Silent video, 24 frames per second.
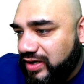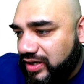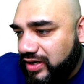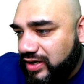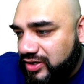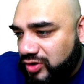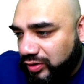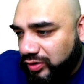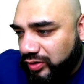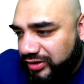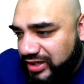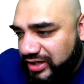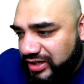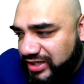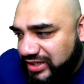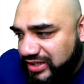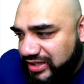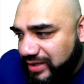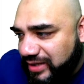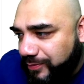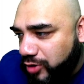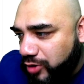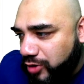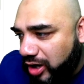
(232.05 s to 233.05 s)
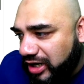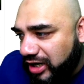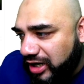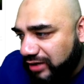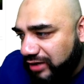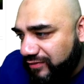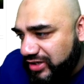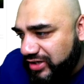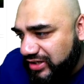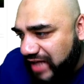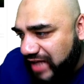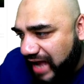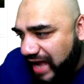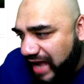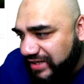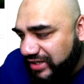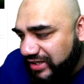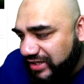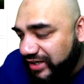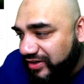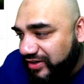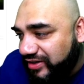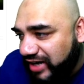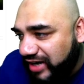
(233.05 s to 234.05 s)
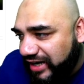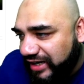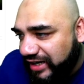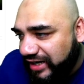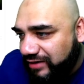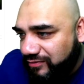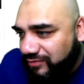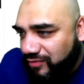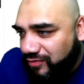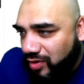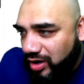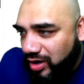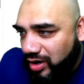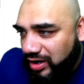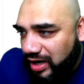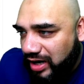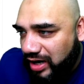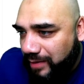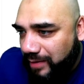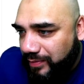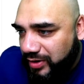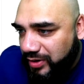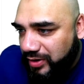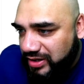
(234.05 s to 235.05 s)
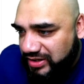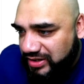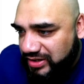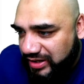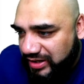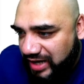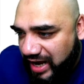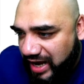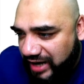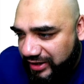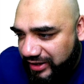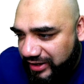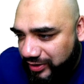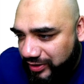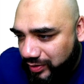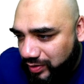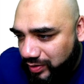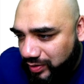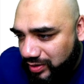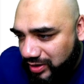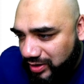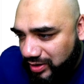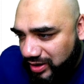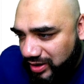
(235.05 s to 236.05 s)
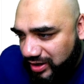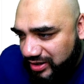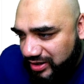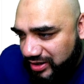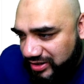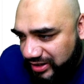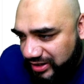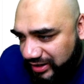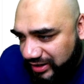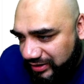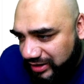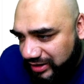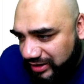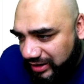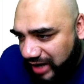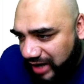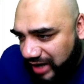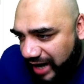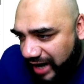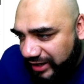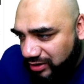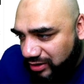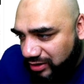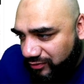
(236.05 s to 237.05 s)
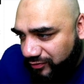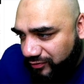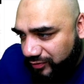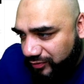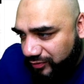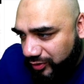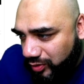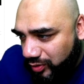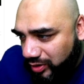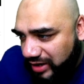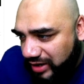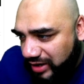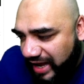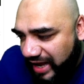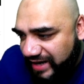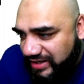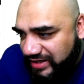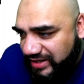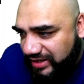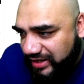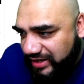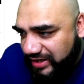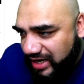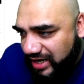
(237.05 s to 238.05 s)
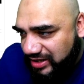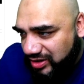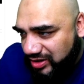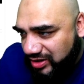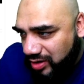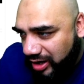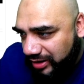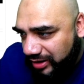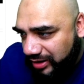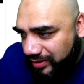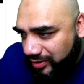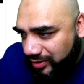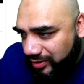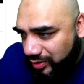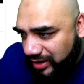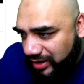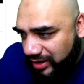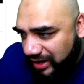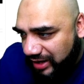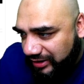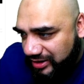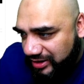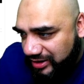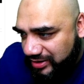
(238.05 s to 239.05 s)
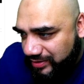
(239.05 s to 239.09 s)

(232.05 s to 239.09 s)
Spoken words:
So this is the product which is actually running for a person, and see the kind of likes he has got. Look at this.